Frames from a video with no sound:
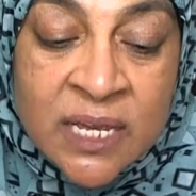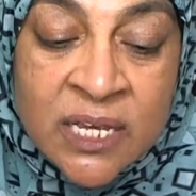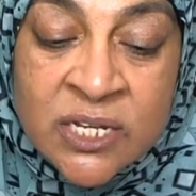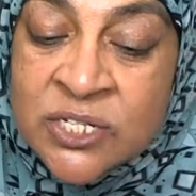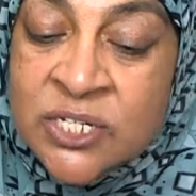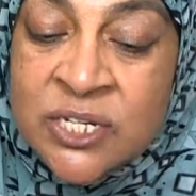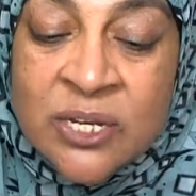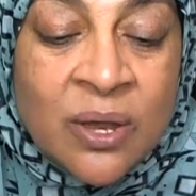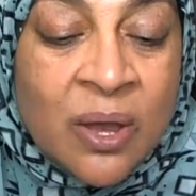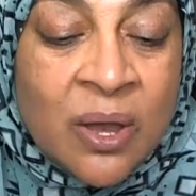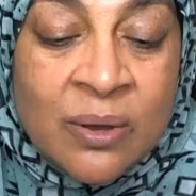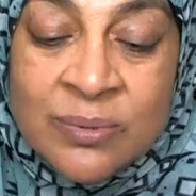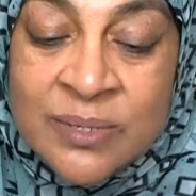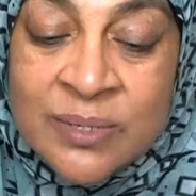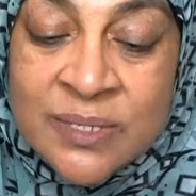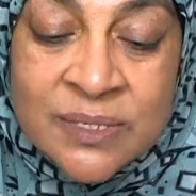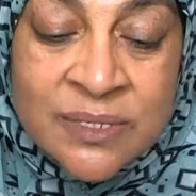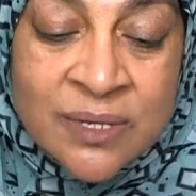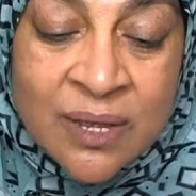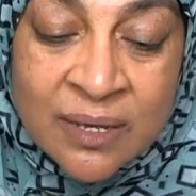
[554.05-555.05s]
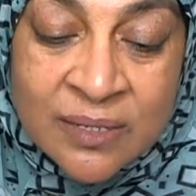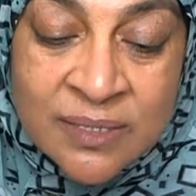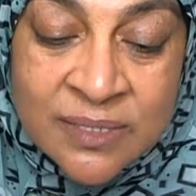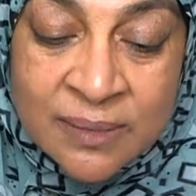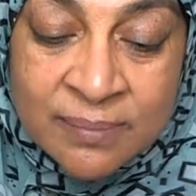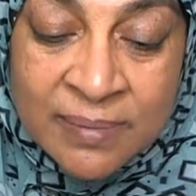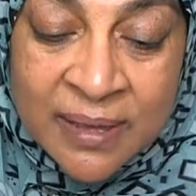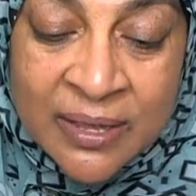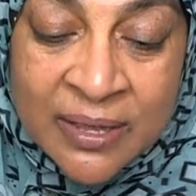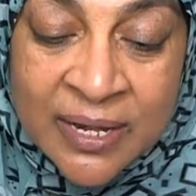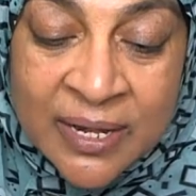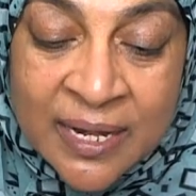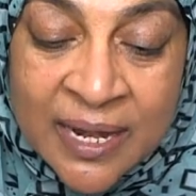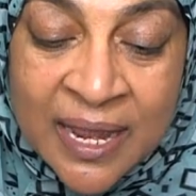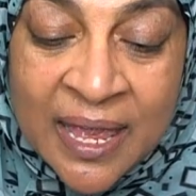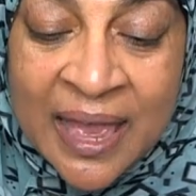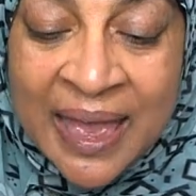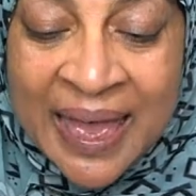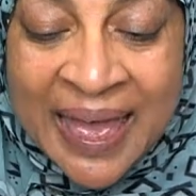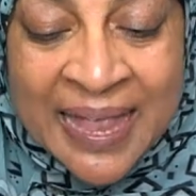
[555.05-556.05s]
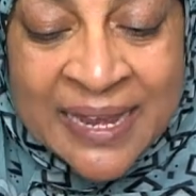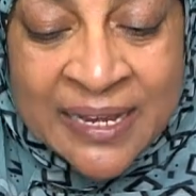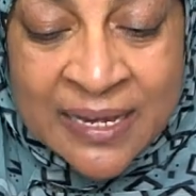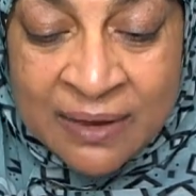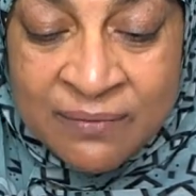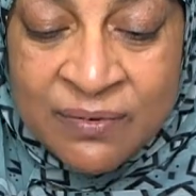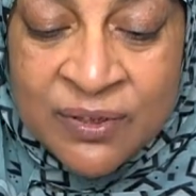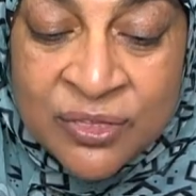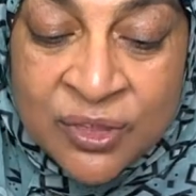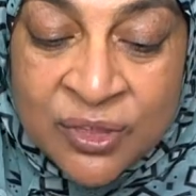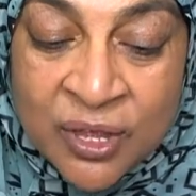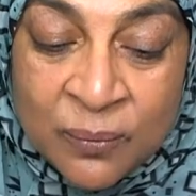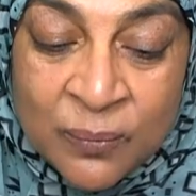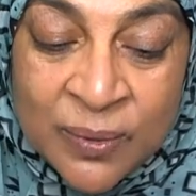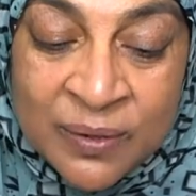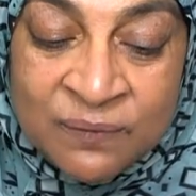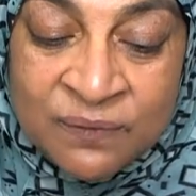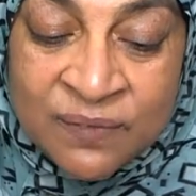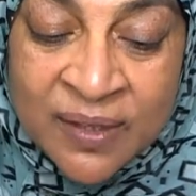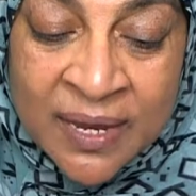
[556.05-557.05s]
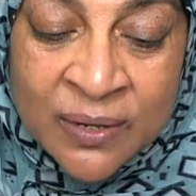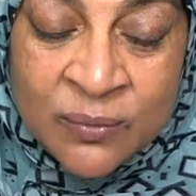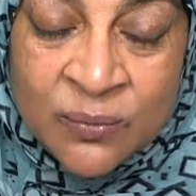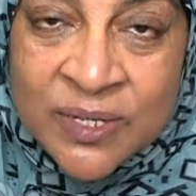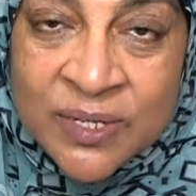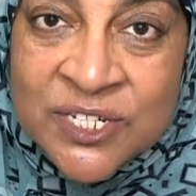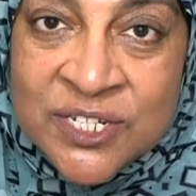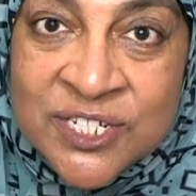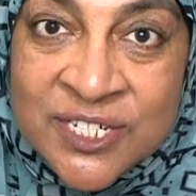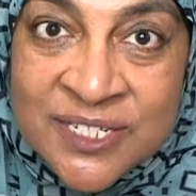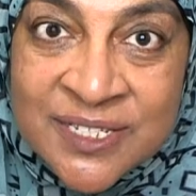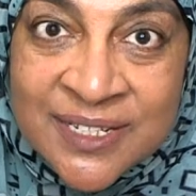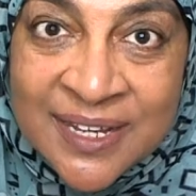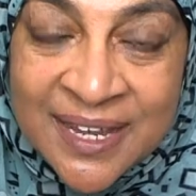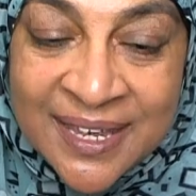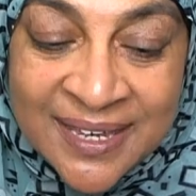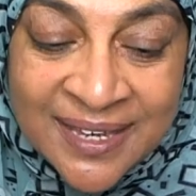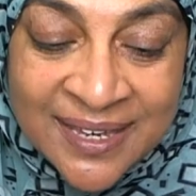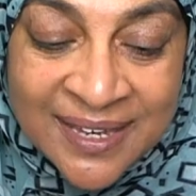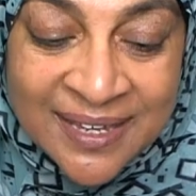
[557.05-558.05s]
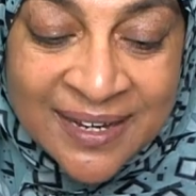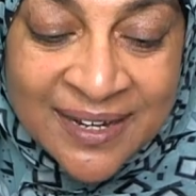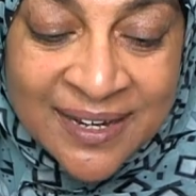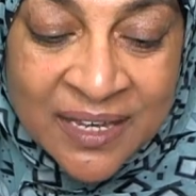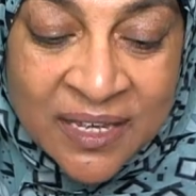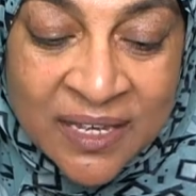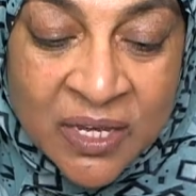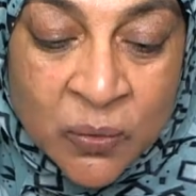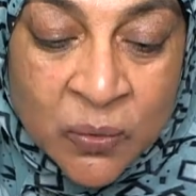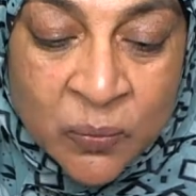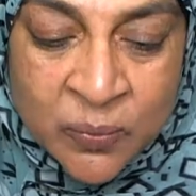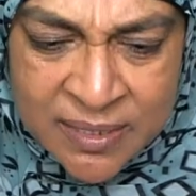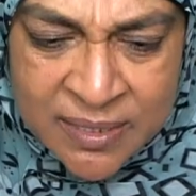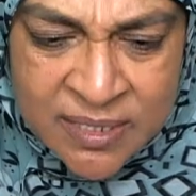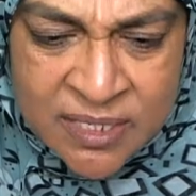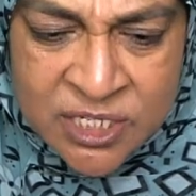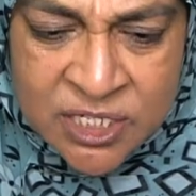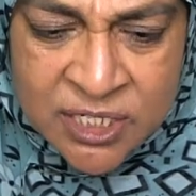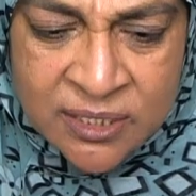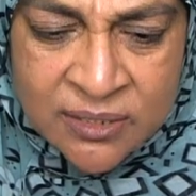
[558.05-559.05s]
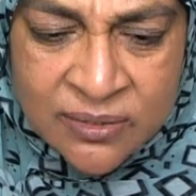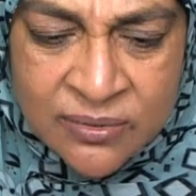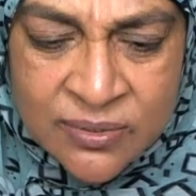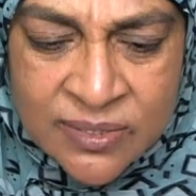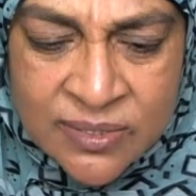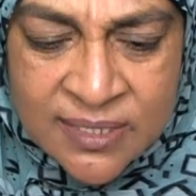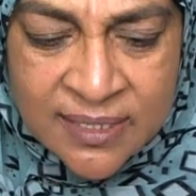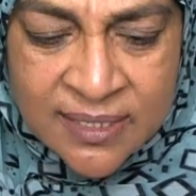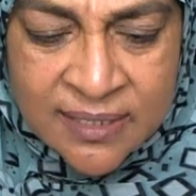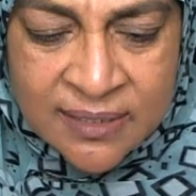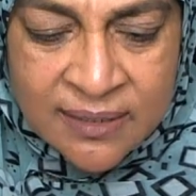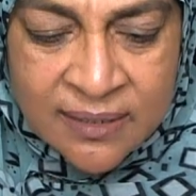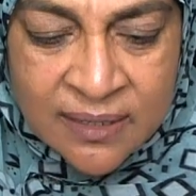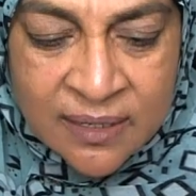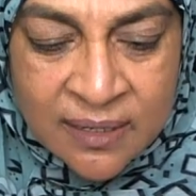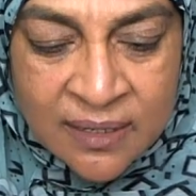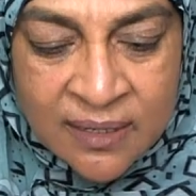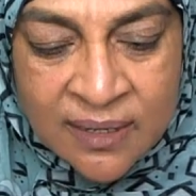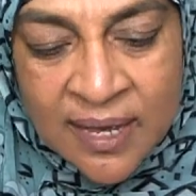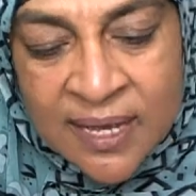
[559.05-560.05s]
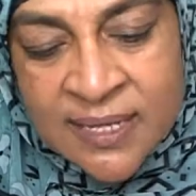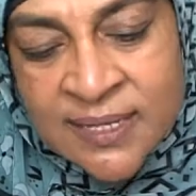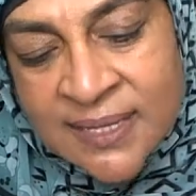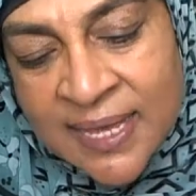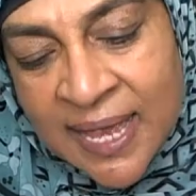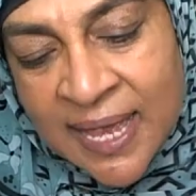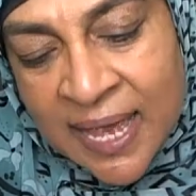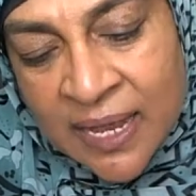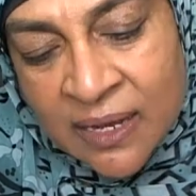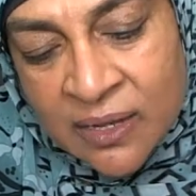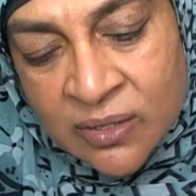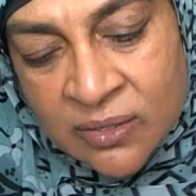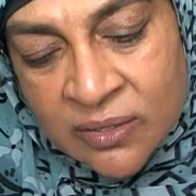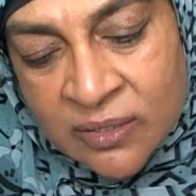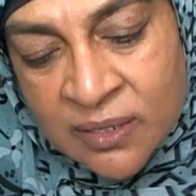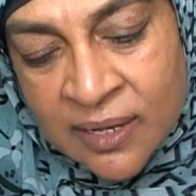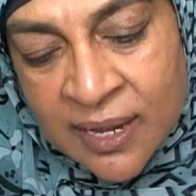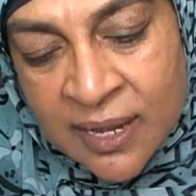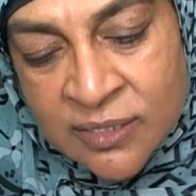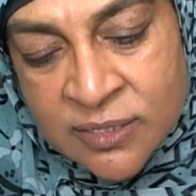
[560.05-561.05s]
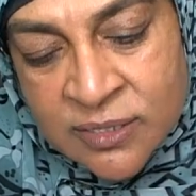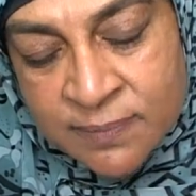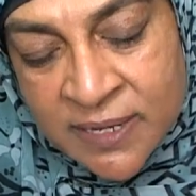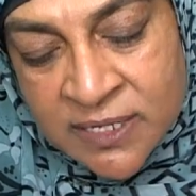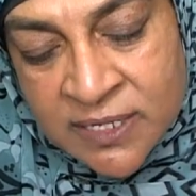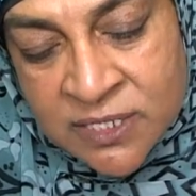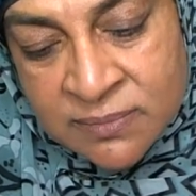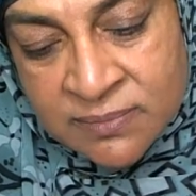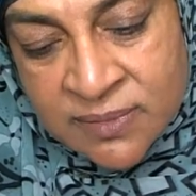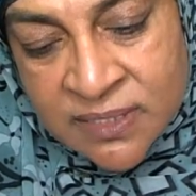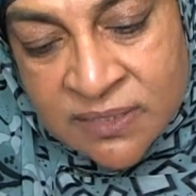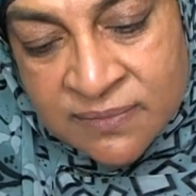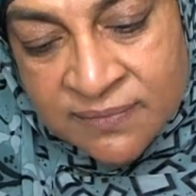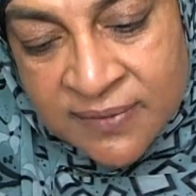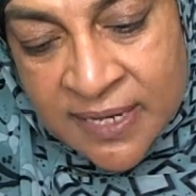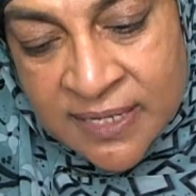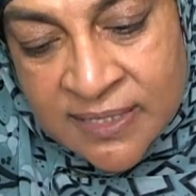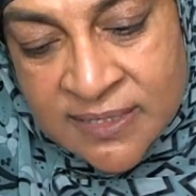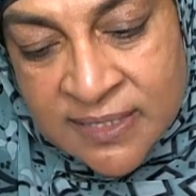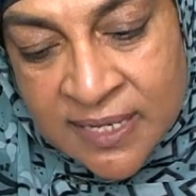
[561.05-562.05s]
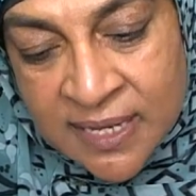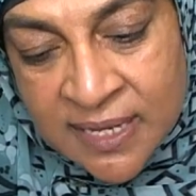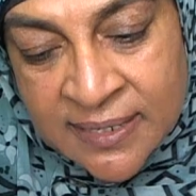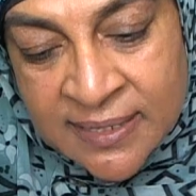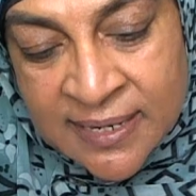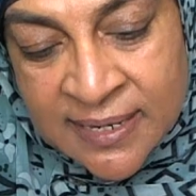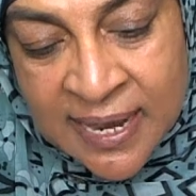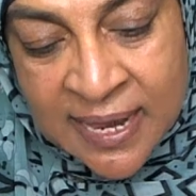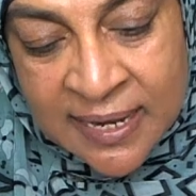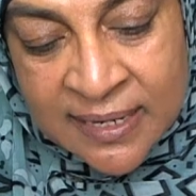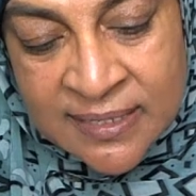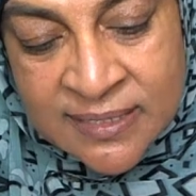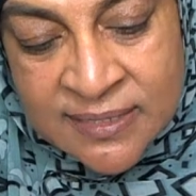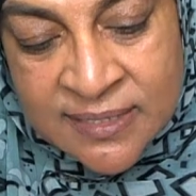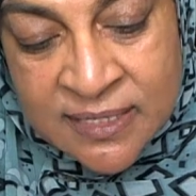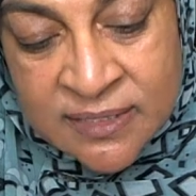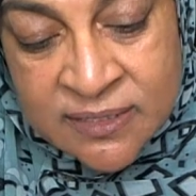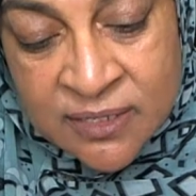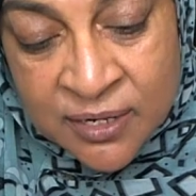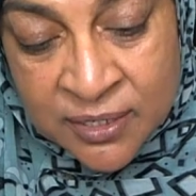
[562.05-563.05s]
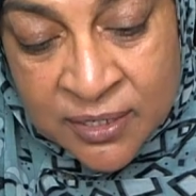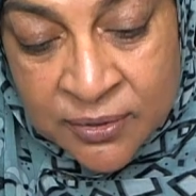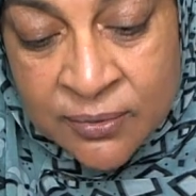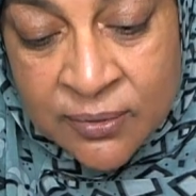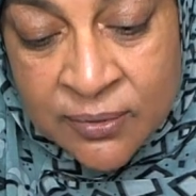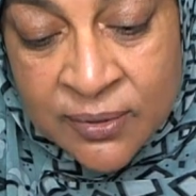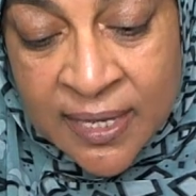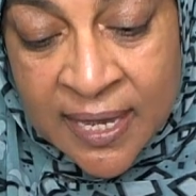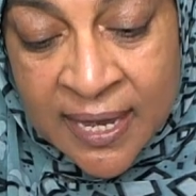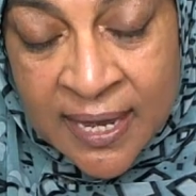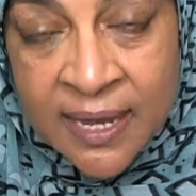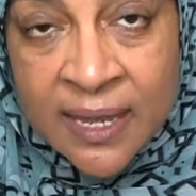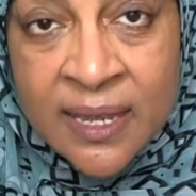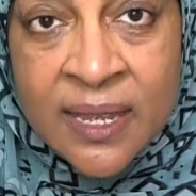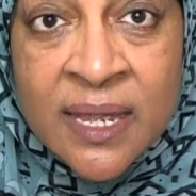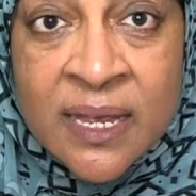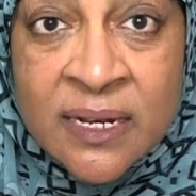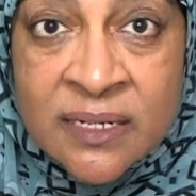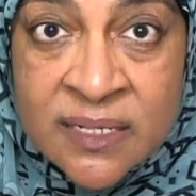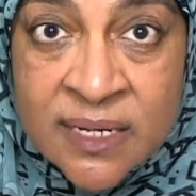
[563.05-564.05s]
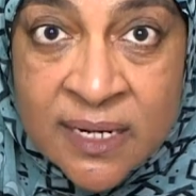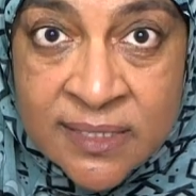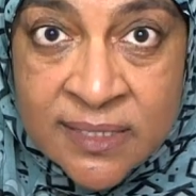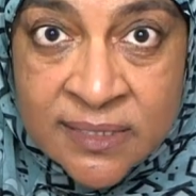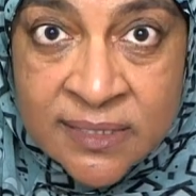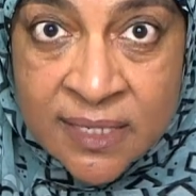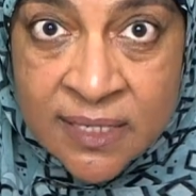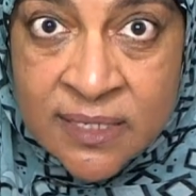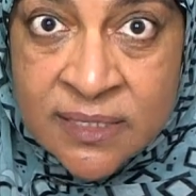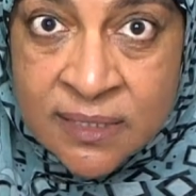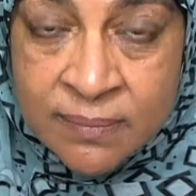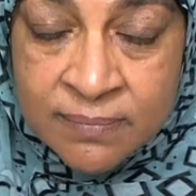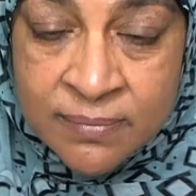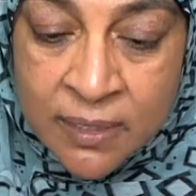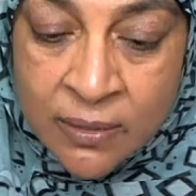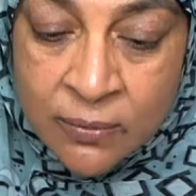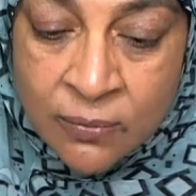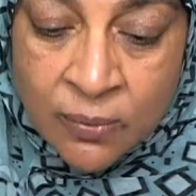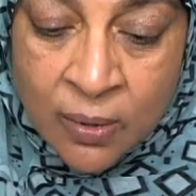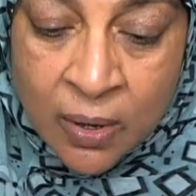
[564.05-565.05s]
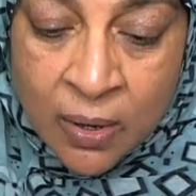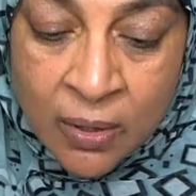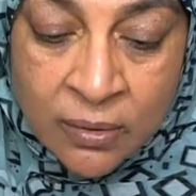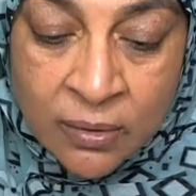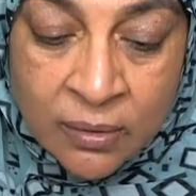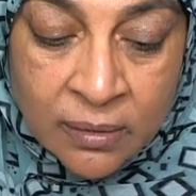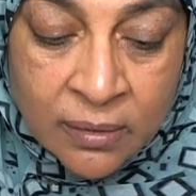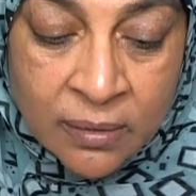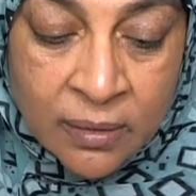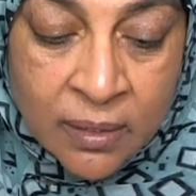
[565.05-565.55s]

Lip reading: She always talks about it. I never thought we'd find one just like it. When did she lose it? A sad look clouds Benjamin's face. Natalie says, are you okay? Did I say something wrong?